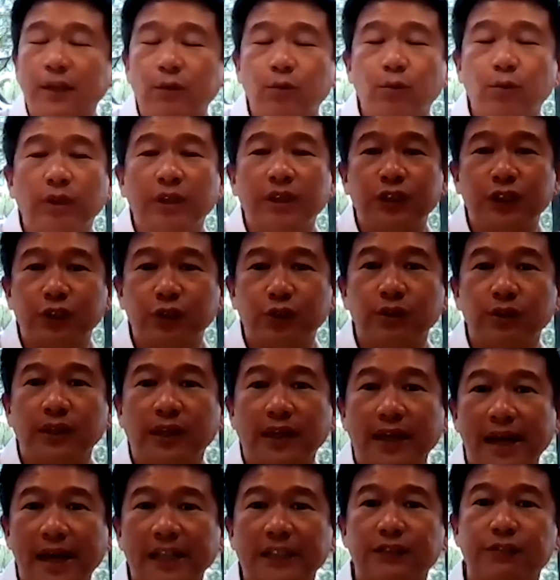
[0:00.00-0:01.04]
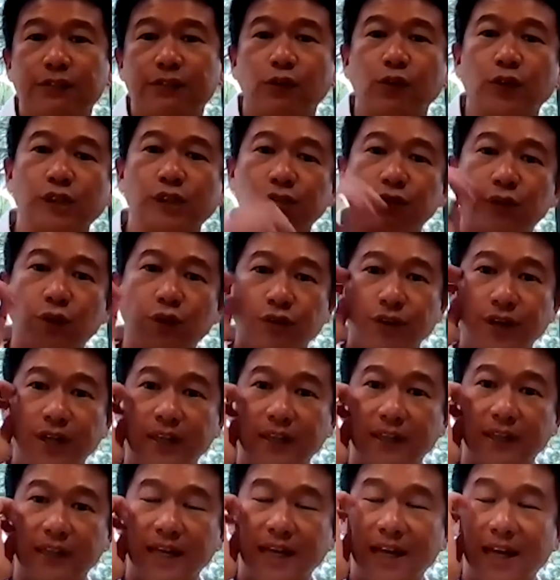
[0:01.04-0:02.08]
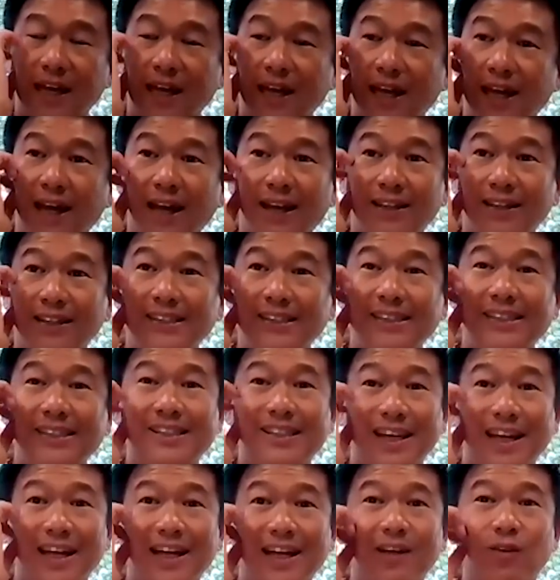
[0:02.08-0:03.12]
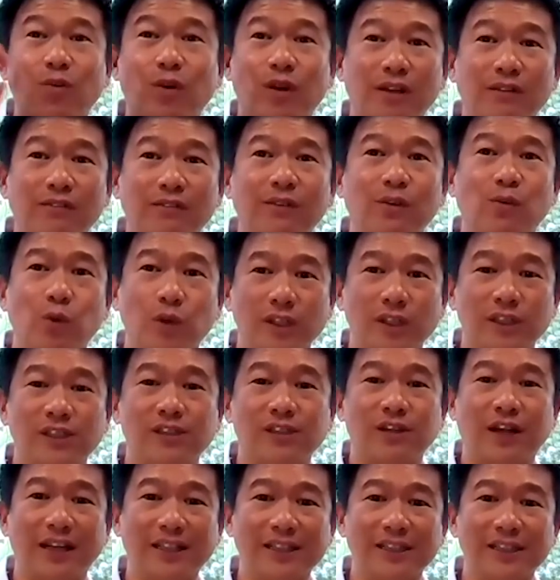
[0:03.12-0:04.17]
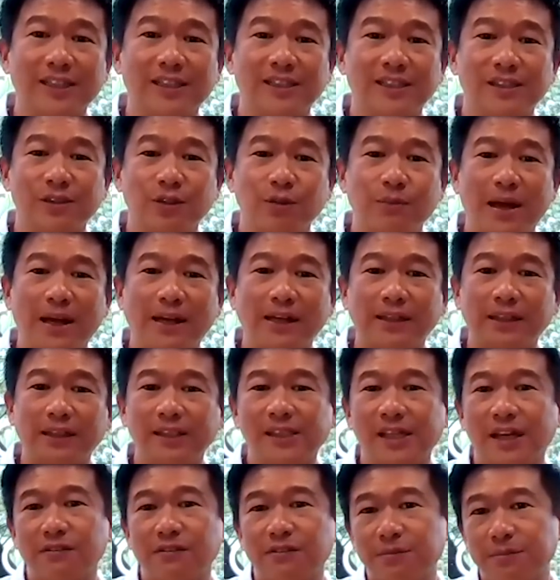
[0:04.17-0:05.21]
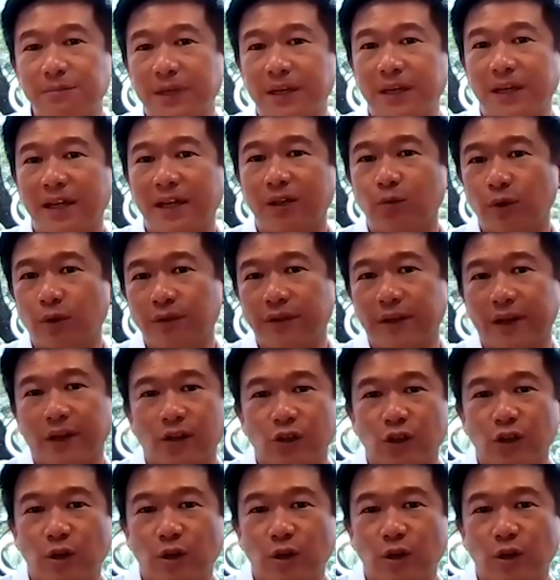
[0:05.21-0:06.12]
that will ensure the cash flows for REIT. And this is like one of the worst crises humanity's ever been hit with